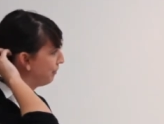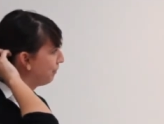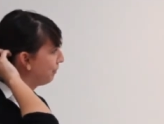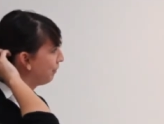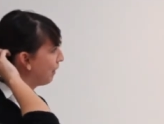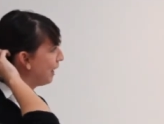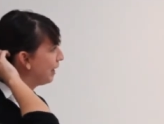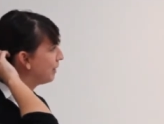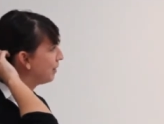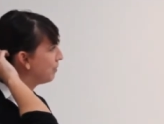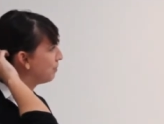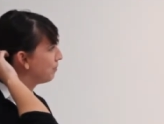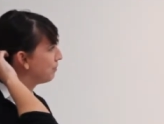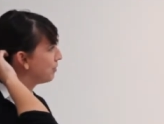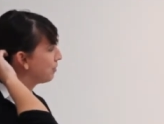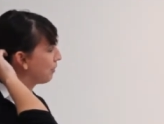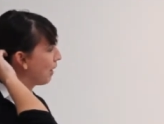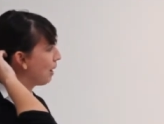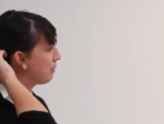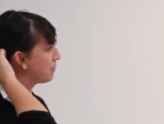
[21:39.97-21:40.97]
random
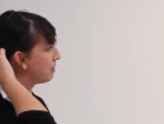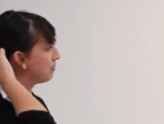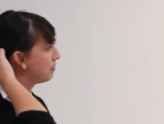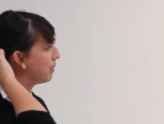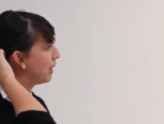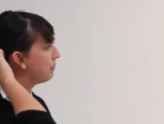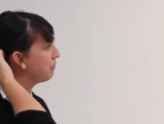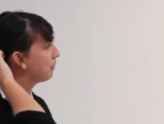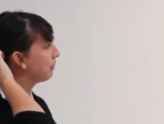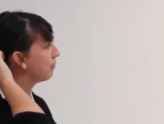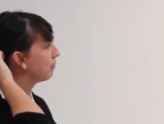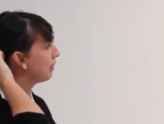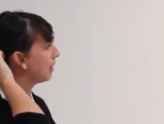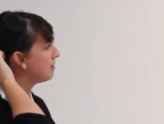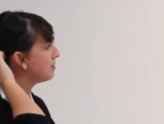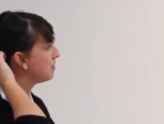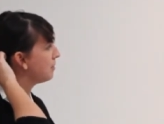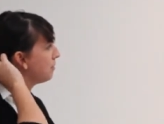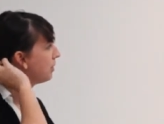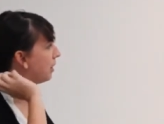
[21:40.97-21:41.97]
scraps of paper in my
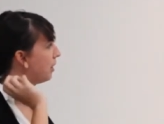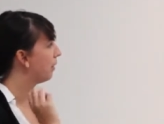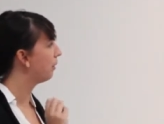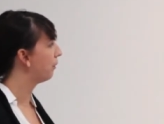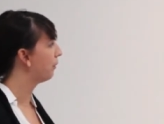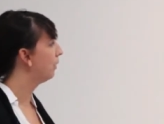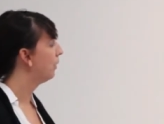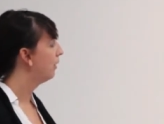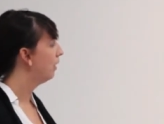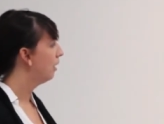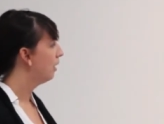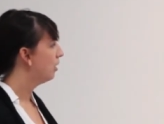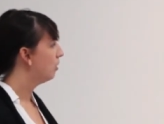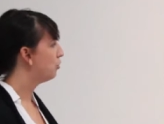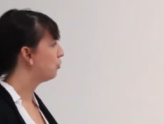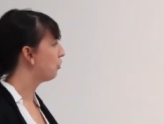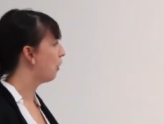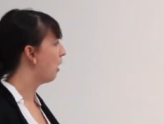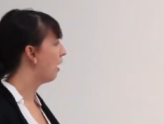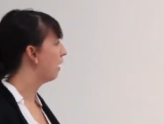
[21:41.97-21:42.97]
studio,
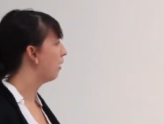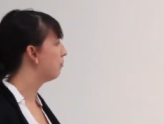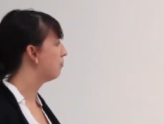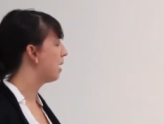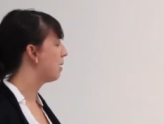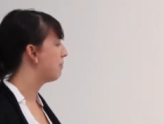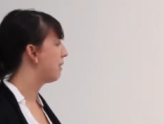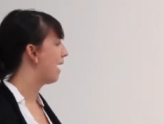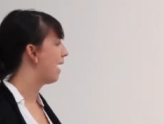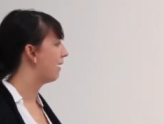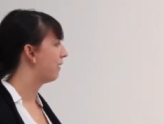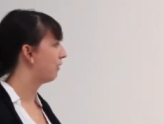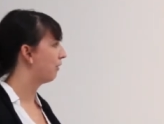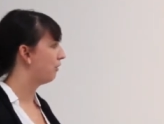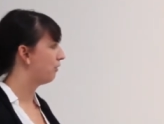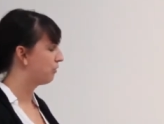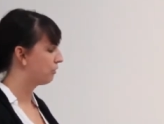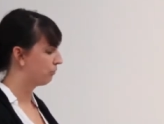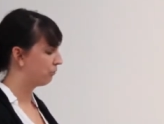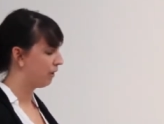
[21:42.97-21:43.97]
draw out my
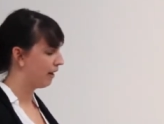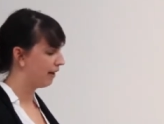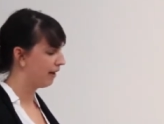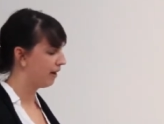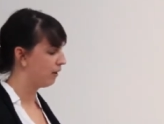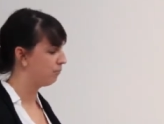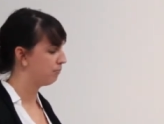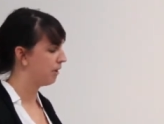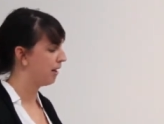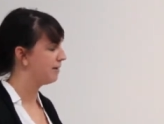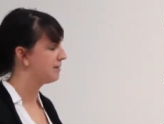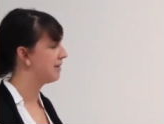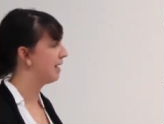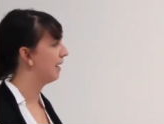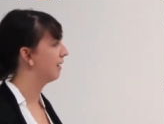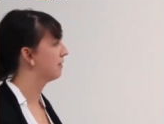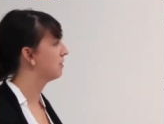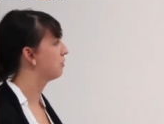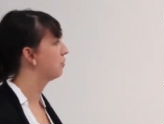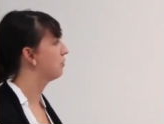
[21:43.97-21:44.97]
patterns, write out my
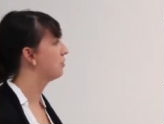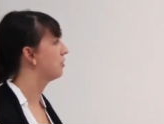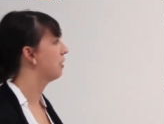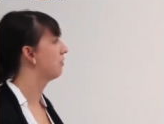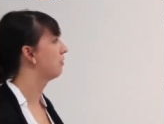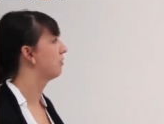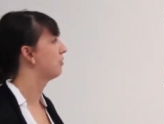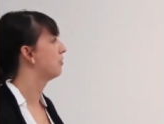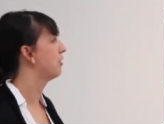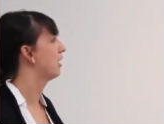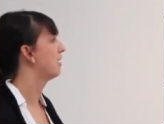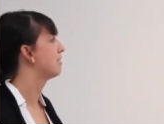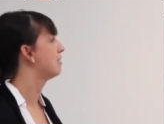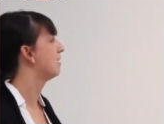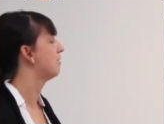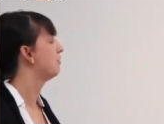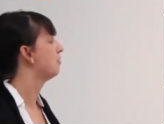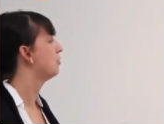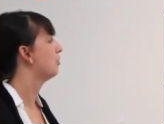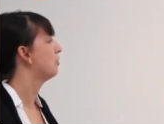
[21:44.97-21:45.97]
text, whichever text
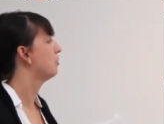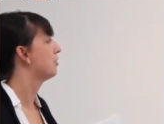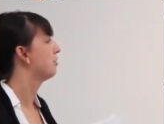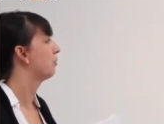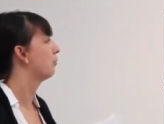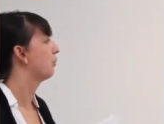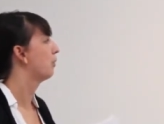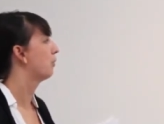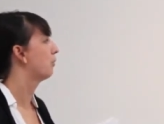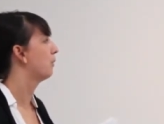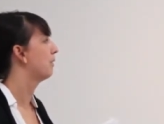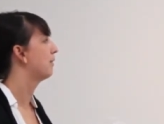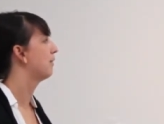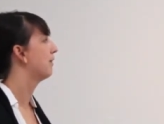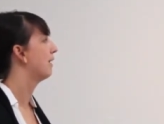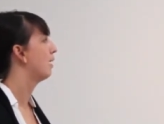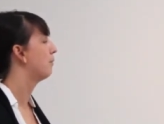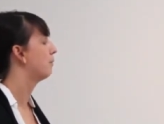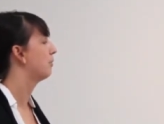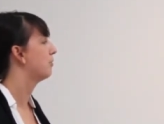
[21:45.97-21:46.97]
I've chosen to work with in
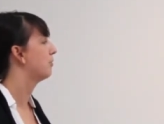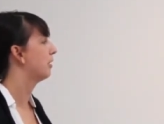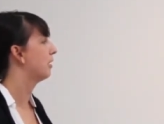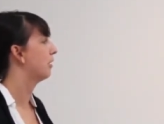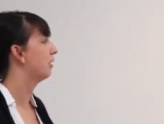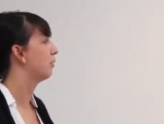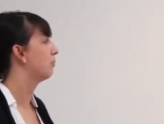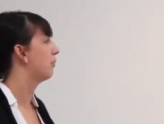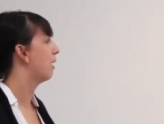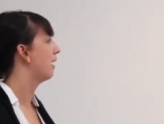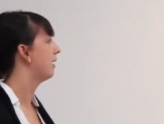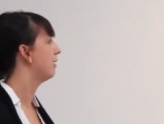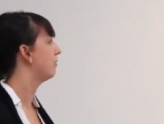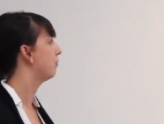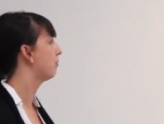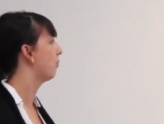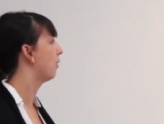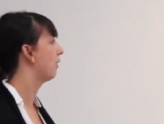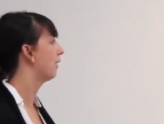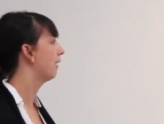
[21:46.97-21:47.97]
that particular body
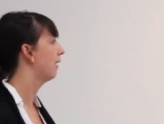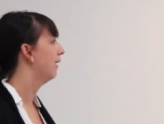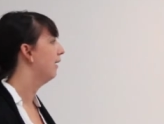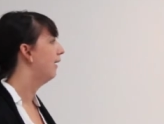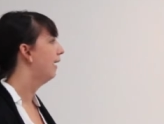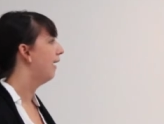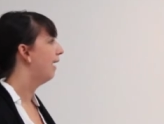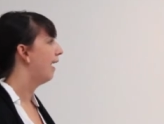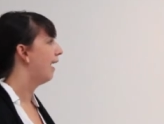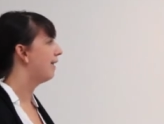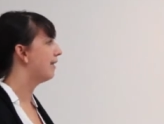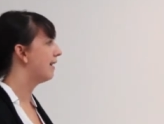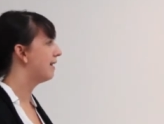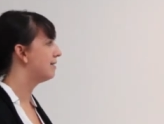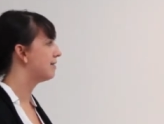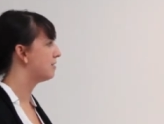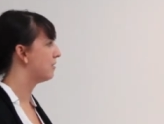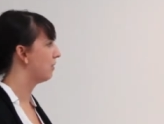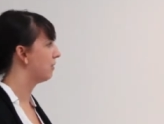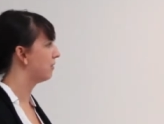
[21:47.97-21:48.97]
of work, and then
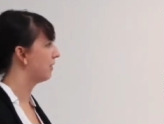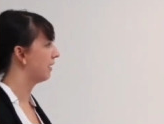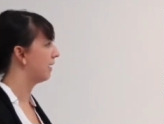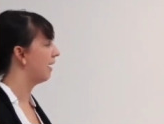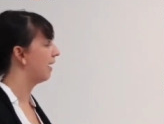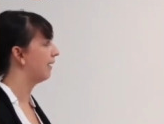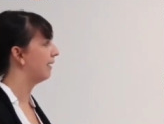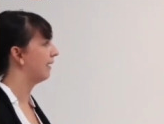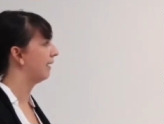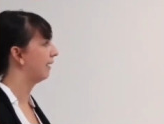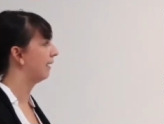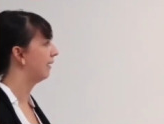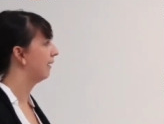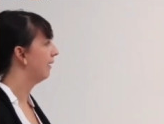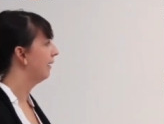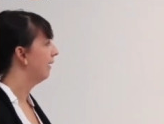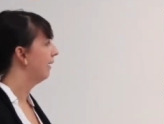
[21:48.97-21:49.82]
start the cutting.